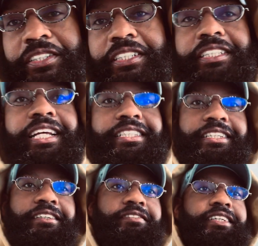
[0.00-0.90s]
then that
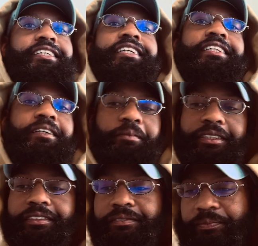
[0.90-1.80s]
stuff can end up
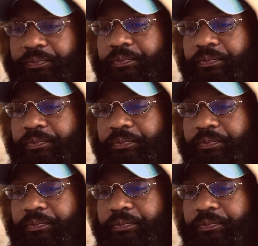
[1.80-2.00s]
in